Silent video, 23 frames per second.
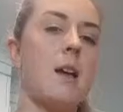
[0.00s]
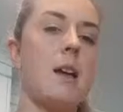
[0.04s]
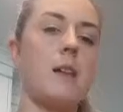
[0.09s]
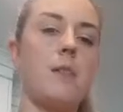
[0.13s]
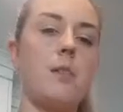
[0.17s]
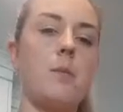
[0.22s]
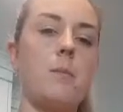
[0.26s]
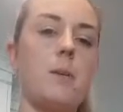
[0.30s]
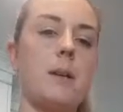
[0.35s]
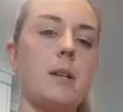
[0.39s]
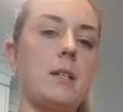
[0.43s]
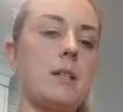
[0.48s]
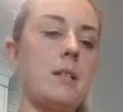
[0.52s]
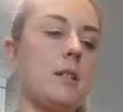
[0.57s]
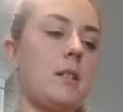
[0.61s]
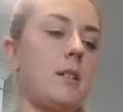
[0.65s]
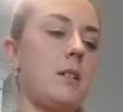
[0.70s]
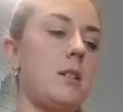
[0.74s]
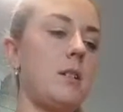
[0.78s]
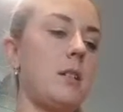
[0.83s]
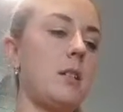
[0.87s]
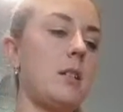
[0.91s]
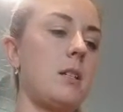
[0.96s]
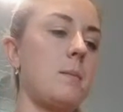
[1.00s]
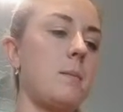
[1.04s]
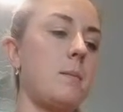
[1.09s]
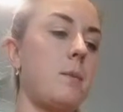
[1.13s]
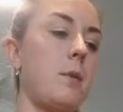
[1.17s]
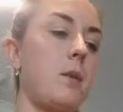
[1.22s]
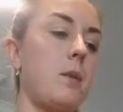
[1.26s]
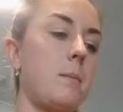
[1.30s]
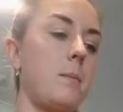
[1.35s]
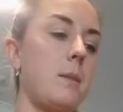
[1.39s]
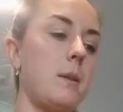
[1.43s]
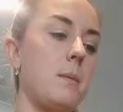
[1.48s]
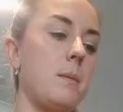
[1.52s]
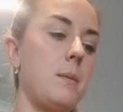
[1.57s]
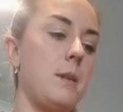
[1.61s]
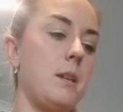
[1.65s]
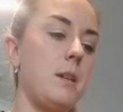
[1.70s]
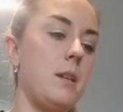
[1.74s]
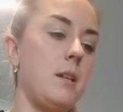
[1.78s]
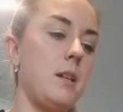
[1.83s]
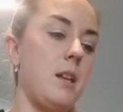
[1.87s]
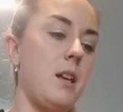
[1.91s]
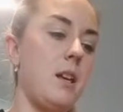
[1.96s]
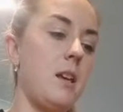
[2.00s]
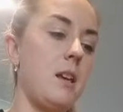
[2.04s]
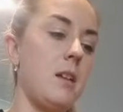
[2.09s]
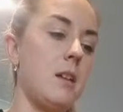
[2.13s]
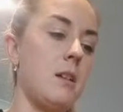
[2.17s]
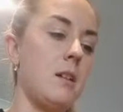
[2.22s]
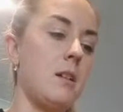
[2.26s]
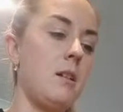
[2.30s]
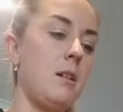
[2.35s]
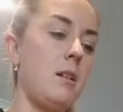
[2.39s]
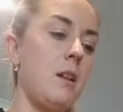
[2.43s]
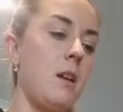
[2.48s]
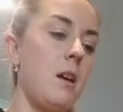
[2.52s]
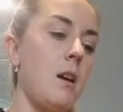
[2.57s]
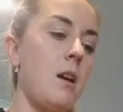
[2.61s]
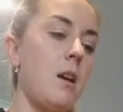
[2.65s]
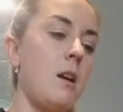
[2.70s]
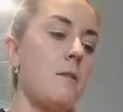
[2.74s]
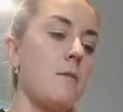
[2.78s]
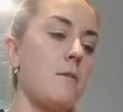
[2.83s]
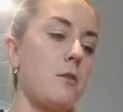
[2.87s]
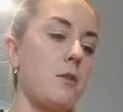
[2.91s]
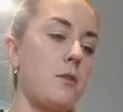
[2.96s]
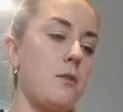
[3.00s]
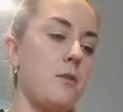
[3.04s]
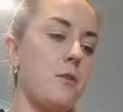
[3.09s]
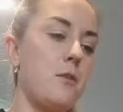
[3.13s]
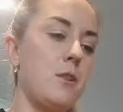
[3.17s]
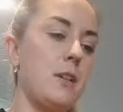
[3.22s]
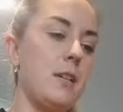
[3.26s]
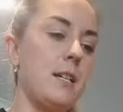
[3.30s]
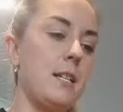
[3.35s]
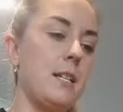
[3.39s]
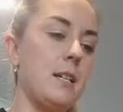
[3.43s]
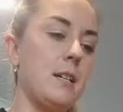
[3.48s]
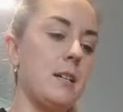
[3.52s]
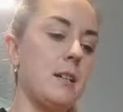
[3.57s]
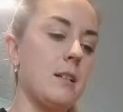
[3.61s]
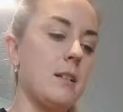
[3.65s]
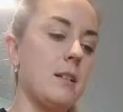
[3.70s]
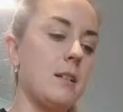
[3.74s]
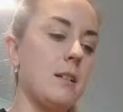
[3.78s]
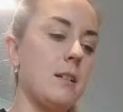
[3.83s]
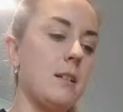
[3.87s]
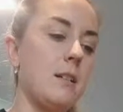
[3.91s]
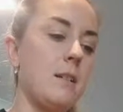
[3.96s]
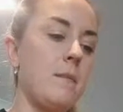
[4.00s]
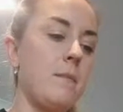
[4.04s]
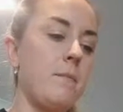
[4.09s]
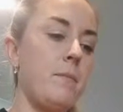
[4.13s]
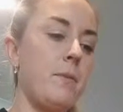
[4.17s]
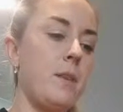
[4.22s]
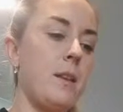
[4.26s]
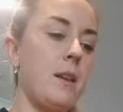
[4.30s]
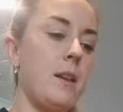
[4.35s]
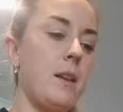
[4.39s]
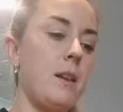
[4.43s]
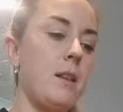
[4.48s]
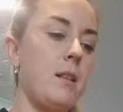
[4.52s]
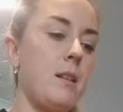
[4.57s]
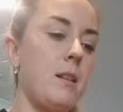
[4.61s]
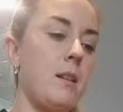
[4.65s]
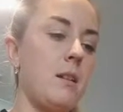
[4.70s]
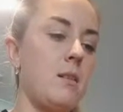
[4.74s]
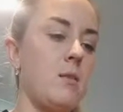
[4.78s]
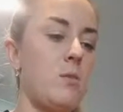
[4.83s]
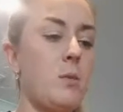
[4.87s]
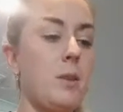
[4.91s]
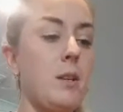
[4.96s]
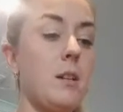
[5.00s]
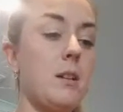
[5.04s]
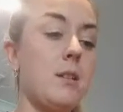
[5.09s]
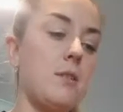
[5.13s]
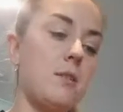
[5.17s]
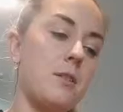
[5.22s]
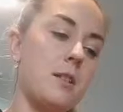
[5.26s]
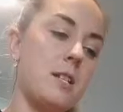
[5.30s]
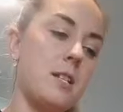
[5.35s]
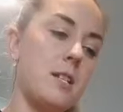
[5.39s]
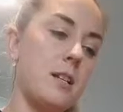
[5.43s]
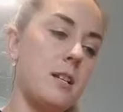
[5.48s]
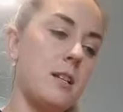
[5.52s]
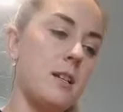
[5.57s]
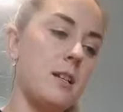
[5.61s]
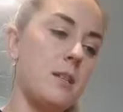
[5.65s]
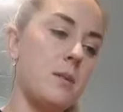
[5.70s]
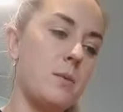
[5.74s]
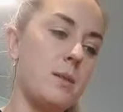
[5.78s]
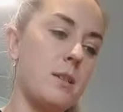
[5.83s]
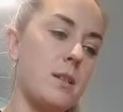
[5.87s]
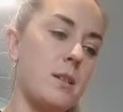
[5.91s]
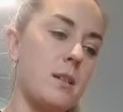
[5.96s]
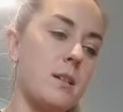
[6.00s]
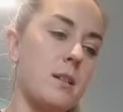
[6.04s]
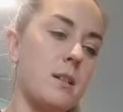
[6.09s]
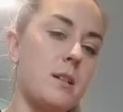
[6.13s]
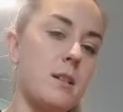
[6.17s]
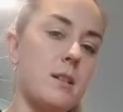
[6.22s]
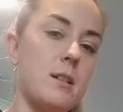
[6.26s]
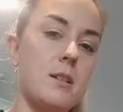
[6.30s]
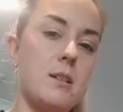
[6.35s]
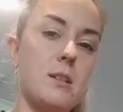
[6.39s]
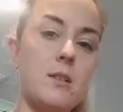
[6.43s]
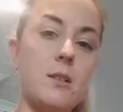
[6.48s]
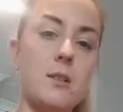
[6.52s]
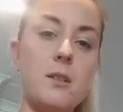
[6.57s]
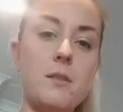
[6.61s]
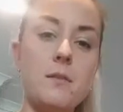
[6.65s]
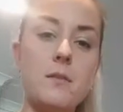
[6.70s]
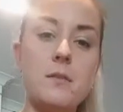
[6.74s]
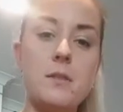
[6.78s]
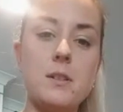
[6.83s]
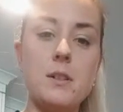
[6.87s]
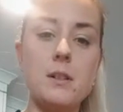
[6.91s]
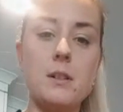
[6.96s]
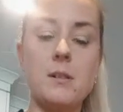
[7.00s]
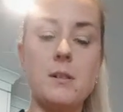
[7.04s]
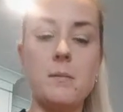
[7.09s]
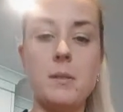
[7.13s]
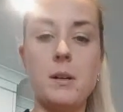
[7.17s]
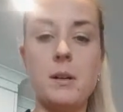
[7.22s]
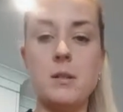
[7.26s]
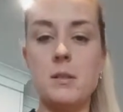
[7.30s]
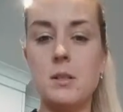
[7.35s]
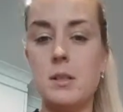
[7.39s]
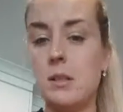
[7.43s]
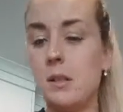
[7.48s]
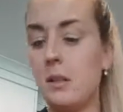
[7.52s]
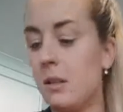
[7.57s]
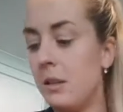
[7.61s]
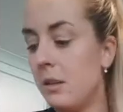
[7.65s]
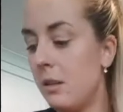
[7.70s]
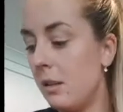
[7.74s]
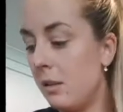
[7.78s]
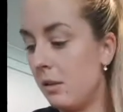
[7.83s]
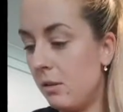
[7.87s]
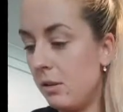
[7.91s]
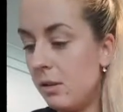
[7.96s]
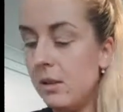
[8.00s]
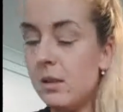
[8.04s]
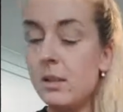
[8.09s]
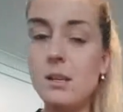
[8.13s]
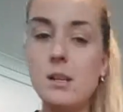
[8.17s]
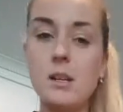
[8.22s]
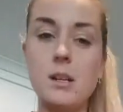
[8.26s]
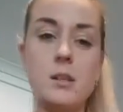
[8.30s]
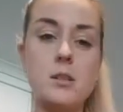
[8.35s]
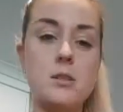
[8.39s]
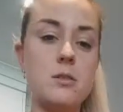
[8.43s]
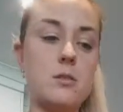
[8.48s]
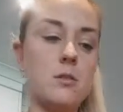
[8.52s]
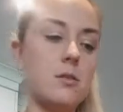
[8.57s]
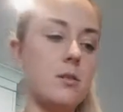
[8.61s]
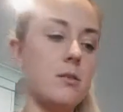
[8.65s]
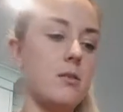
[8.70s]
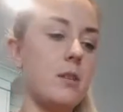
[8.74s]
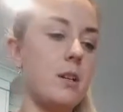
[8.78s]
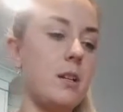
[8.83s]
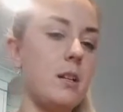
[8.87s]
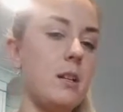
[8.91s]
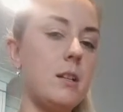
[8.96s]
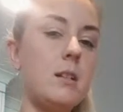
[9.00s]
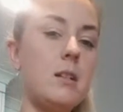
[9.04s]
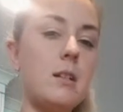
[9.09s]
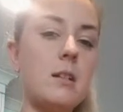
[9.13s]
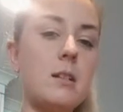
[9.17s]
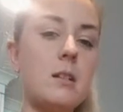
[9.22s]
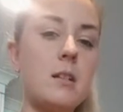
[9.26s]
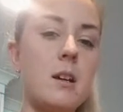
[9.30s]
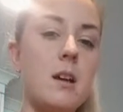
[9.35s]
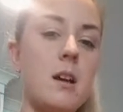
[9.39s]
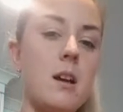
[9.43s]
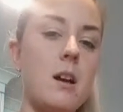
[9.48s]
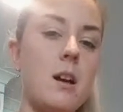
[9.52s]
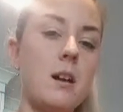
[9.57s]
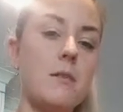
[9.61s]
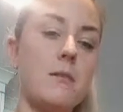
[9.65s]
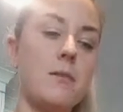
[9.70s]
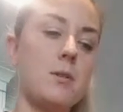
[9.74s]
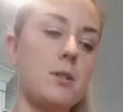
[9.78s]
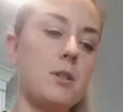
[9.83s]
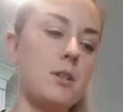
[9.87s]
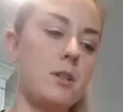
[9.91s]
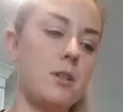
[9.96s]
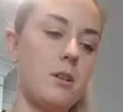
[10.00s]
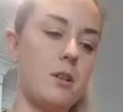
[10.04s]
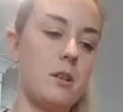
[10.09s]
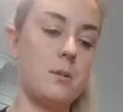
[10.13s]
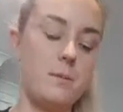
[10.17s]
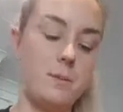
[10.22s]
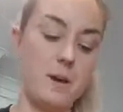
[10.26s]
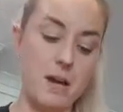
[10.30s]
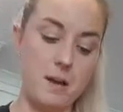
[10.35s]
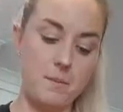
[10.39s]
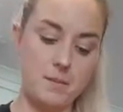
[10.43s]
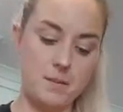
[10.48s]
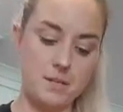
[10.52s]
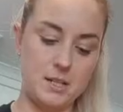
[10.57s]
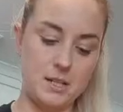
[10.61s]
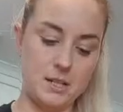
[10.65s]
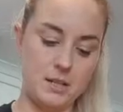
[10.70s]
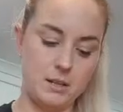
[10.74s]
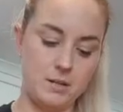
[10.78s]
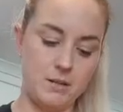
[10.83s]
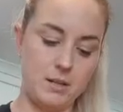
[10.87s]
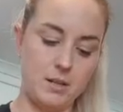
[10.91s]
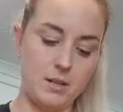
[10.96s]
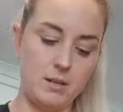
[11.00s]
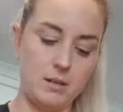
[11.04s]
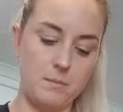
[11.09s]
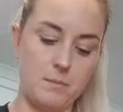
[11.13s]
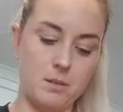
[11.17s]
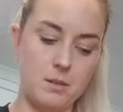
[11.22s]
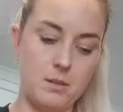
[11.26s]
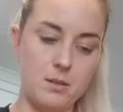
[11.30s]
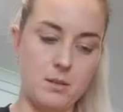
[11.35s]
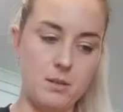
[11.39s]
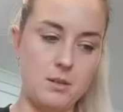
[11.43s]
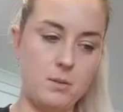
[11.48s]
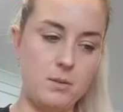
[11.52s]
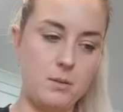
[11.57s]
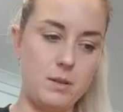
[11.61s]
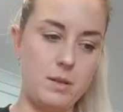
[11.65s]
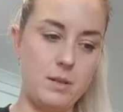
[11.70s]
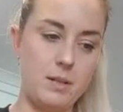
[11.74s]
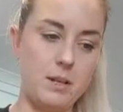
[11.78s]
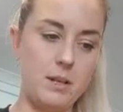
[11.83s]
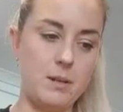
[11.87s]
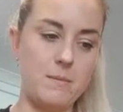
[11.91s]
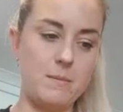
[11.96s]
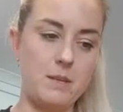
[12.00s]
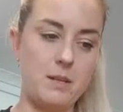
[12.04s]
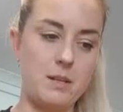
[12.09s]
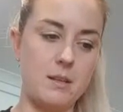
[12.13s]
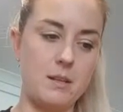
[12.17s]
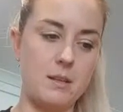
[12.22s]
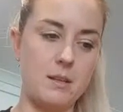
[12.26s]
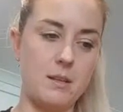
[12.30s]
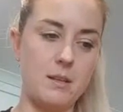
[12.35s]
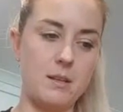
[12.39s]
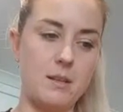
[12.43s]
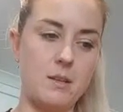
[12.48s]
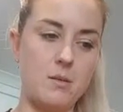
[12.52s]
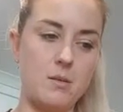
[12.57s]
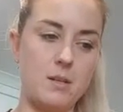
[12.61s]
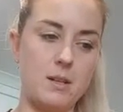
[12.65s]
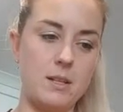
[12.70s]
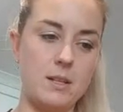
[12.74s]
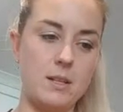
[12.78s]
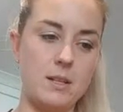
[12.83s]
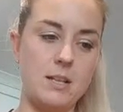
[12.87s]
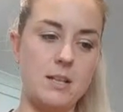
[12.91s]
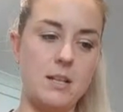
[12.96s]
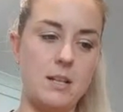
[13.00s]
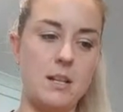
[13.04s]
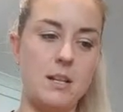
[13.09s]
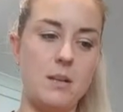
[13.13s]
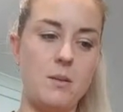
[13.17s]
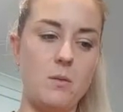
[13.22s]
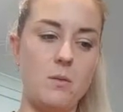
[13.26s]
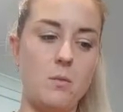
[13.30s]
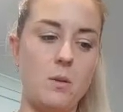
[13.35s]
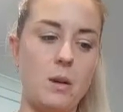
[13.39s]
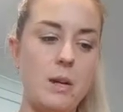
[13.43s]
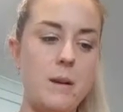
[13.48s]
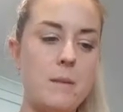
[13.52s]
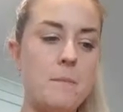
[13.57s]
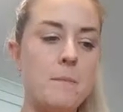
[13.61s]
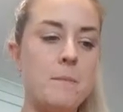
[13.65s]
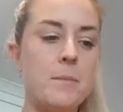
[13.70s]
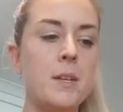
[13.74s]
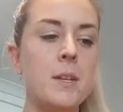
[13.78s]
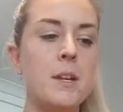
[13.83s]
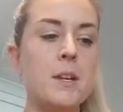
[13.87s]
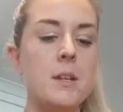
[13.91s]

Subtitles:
And you basically just pop them in here for 30 seconds. And then 20 to 30 seconds, once they're nice and soft and mounted, you can then add your ingredients. I've also got a paper towel here because when they come out, they are quite sticky and wet.